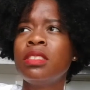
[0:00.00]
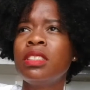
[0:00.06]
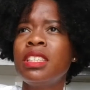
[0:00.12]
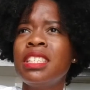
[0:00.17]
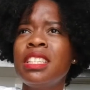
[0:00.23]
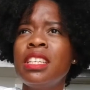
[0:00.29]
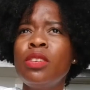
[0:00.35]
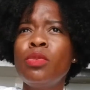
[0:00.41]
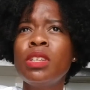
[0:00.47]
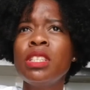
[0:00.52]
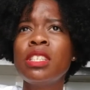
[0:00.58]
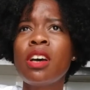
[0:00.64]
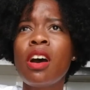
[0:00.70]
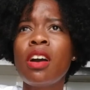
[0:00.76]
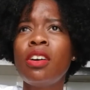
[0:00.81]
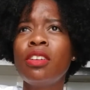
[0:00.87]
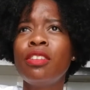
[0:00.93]
Does anyone
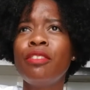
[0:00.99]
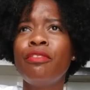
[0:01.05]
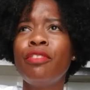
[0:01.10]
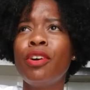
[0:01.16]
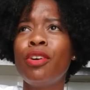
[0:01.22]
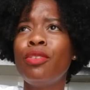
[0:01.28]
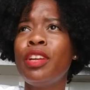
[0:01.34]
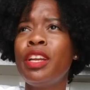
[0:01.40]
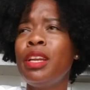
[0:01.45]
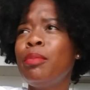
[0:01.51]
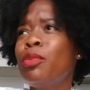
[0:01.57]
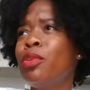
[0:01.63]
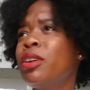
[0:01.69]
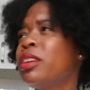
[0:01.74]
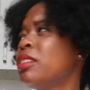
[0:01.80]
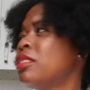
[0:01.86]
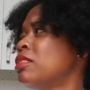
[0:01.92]
talk on the phone
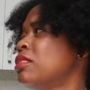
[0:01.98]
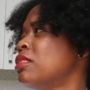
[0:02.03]
anymore?